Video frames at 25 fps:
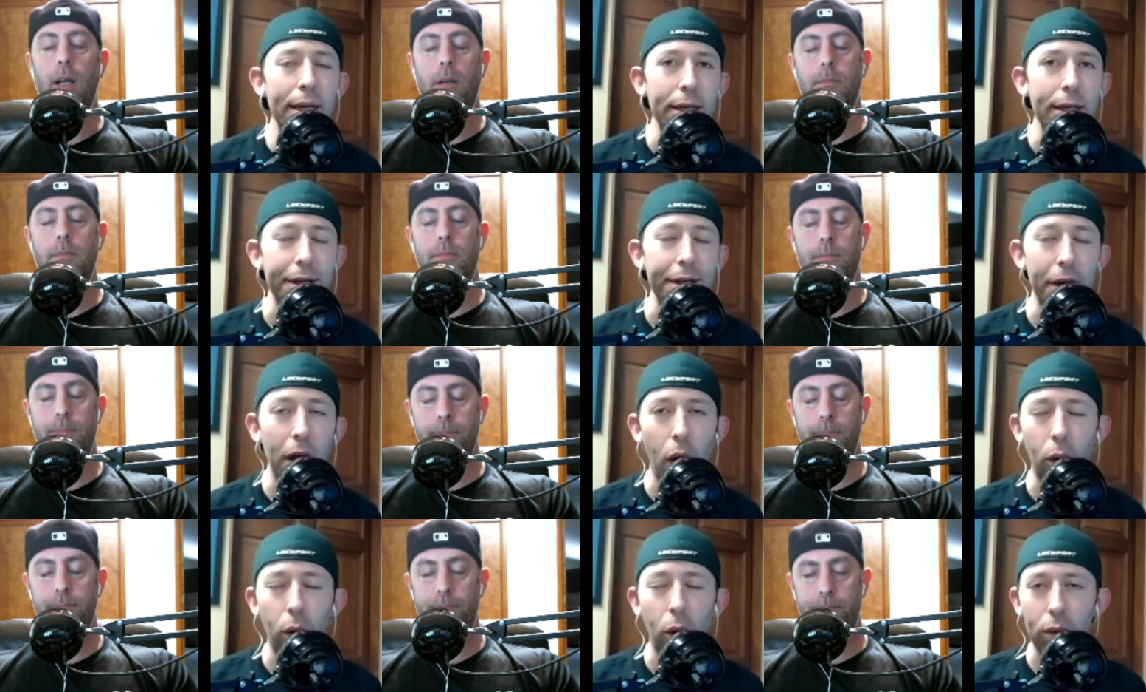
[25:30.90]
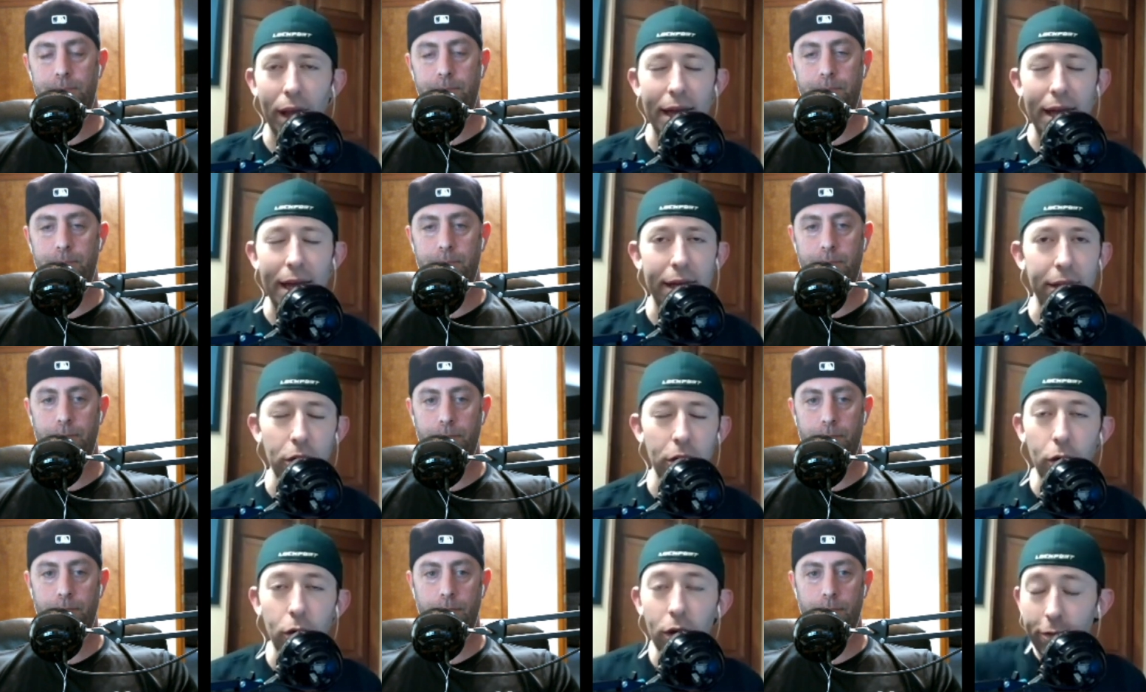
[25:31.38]
Speaker 1: You know,
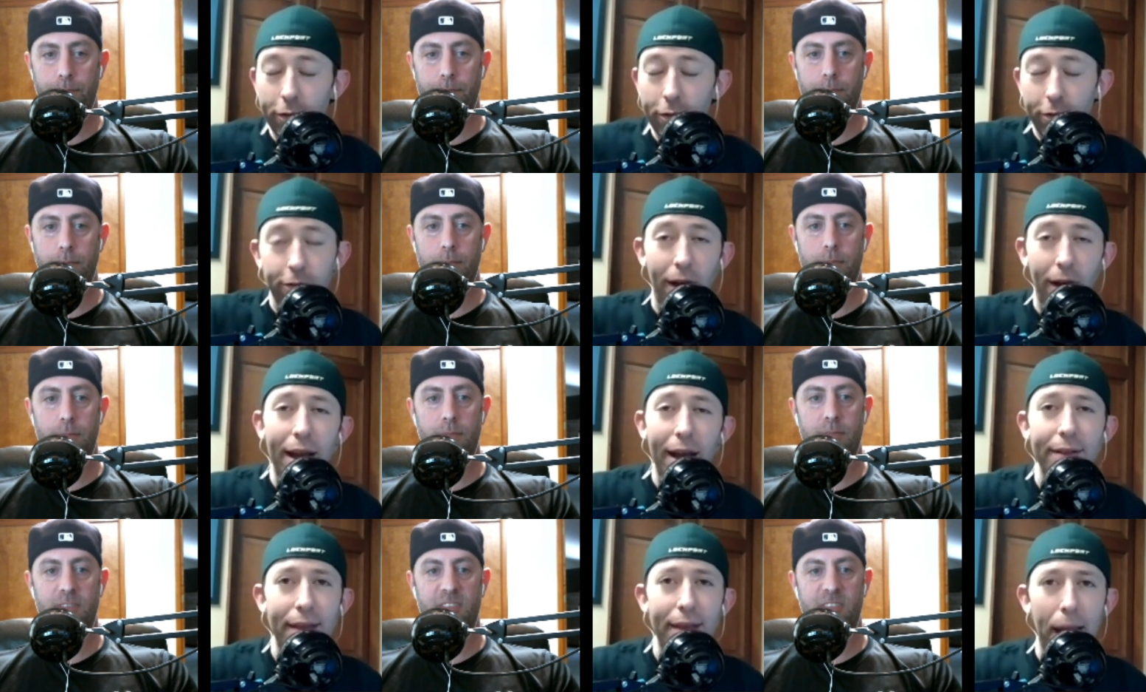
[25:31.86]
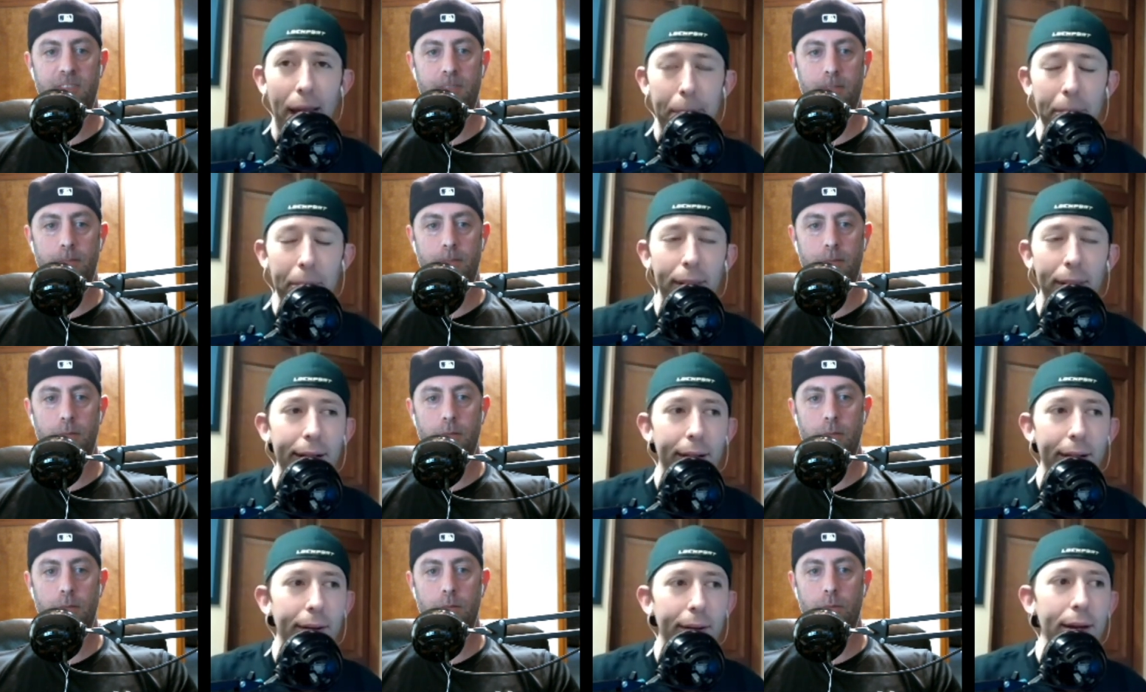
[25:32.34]
like you can find that
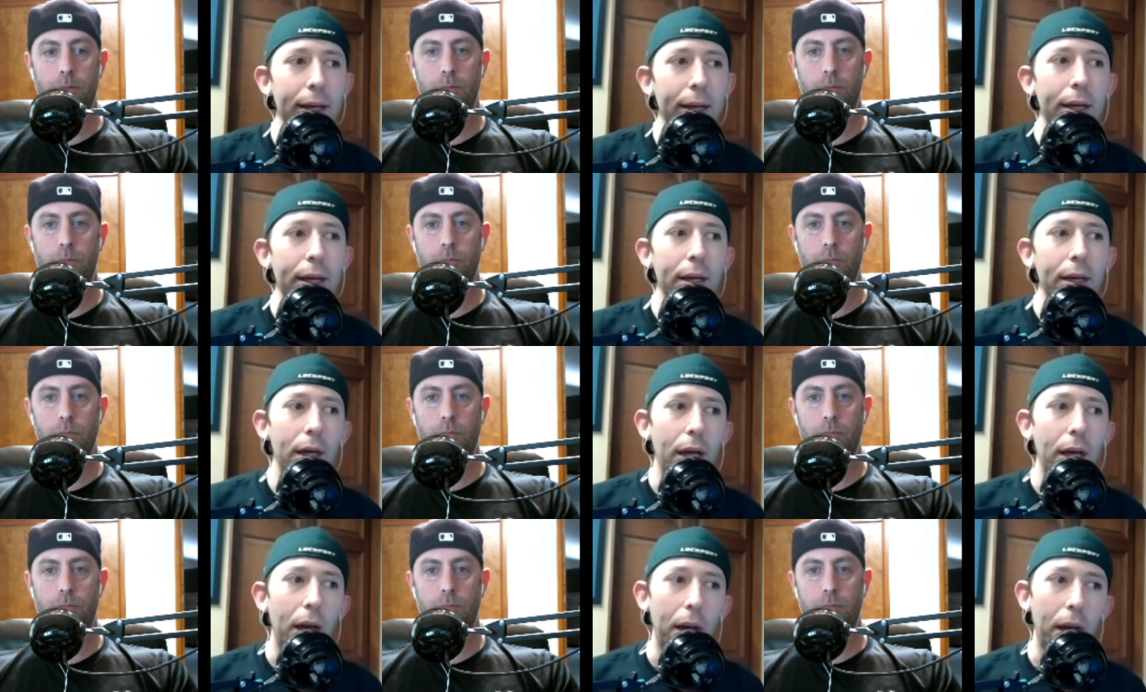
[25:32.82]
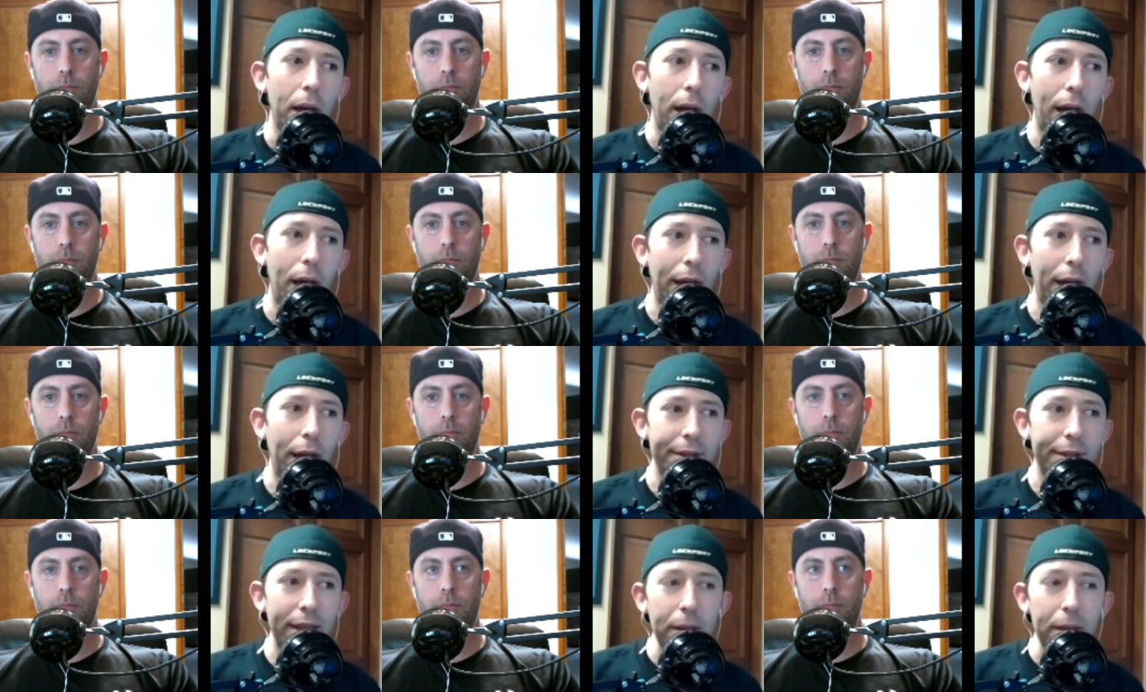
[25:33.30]
player.
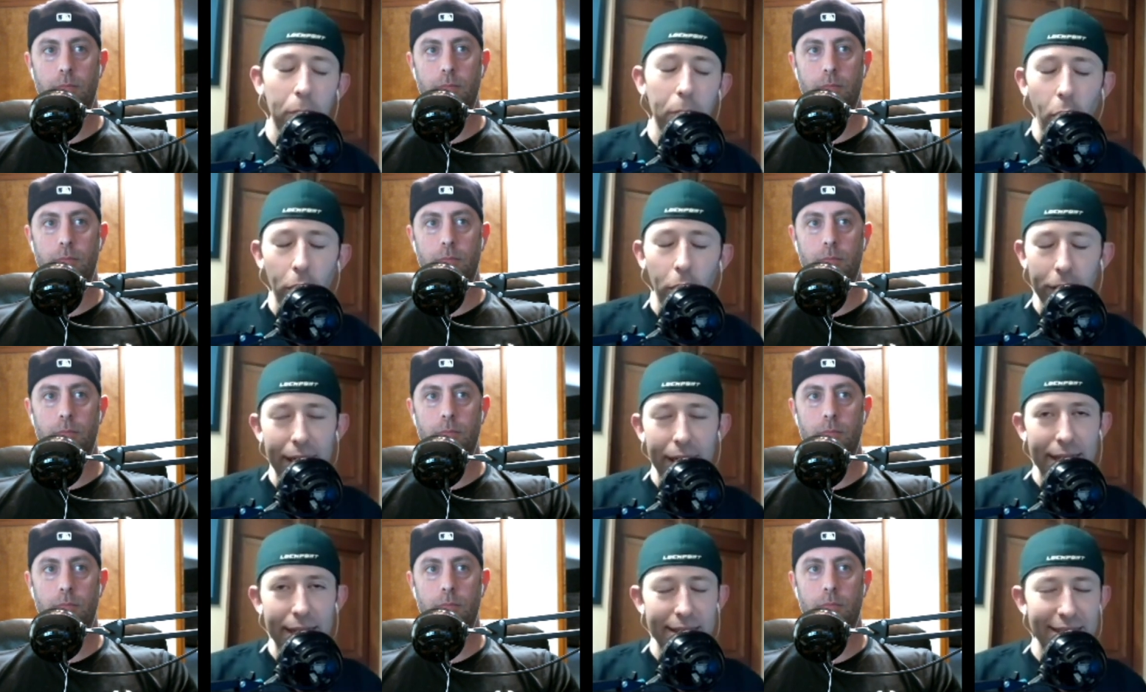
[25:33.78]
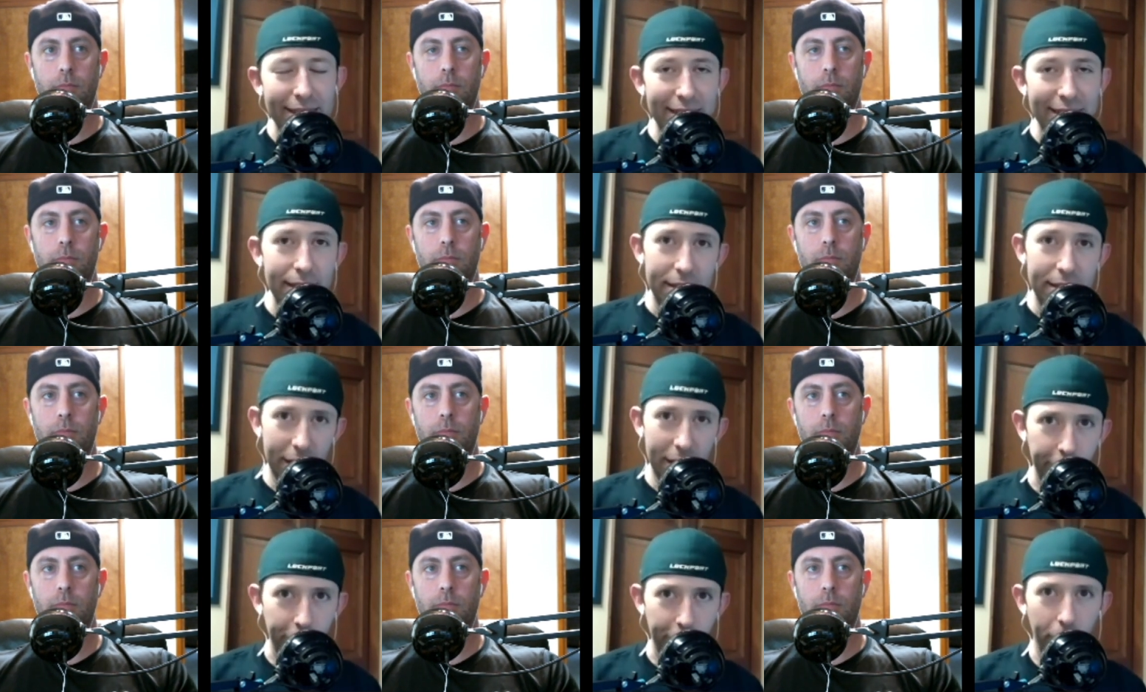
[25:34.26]
I think Moehrig is
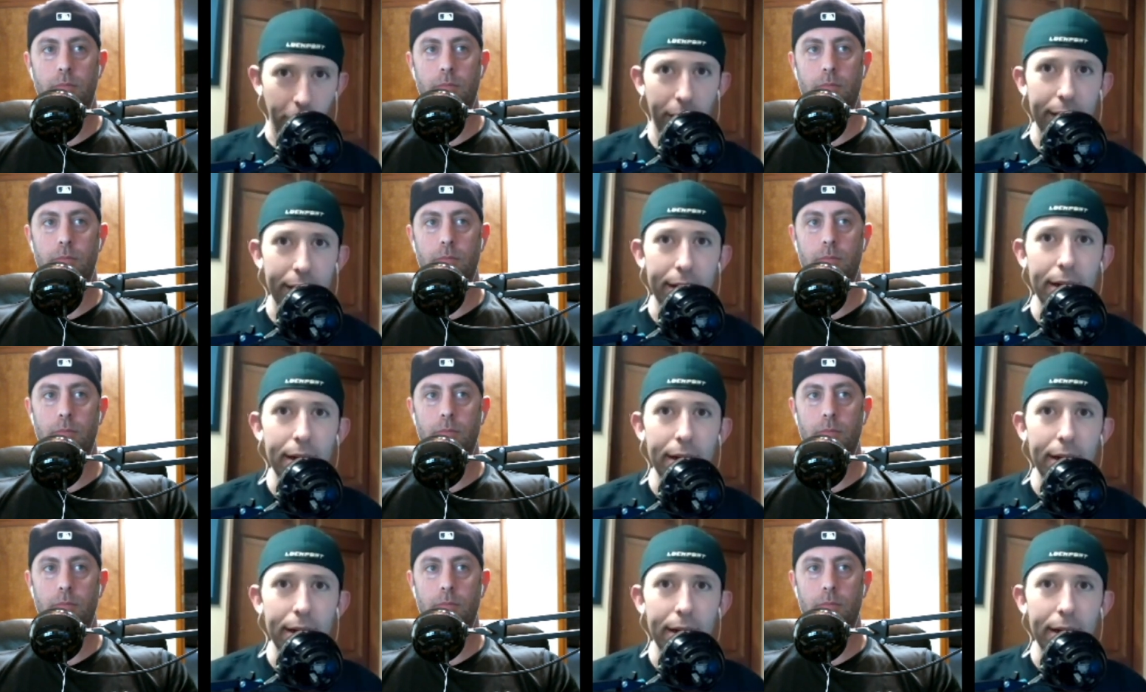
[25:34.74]
different.